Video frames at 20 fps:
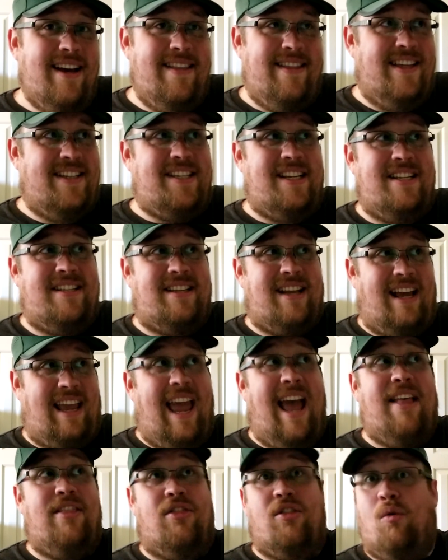this is,
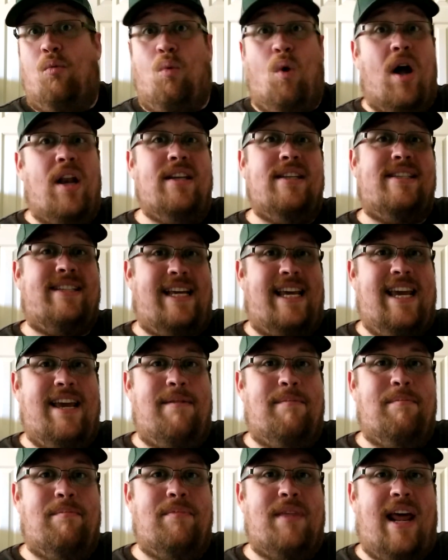again, the one
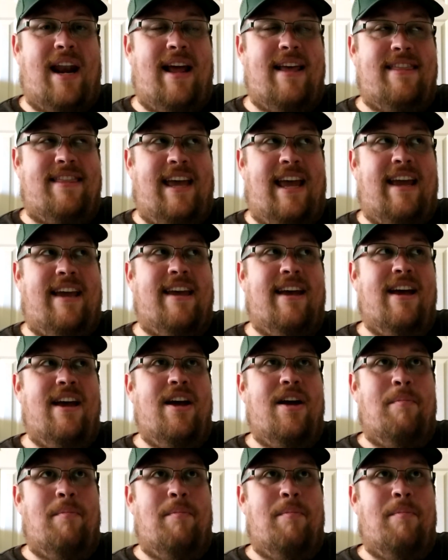team that I think